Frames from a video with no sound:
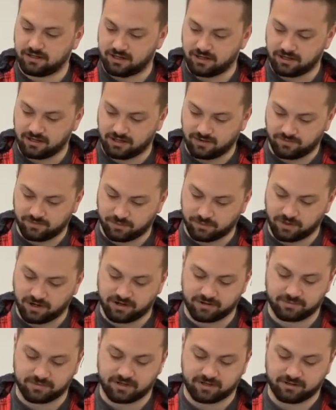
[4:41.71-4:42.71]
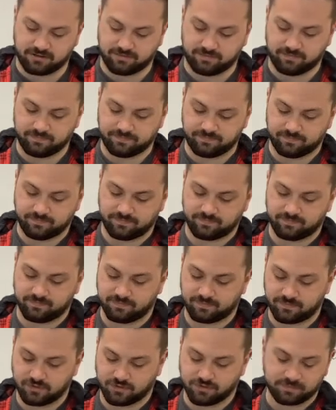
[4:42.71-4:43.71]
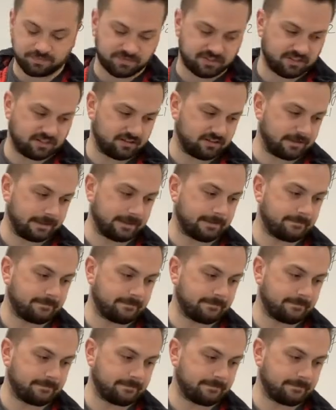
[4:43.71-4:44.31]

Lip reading: of the water bottle. Oopsie.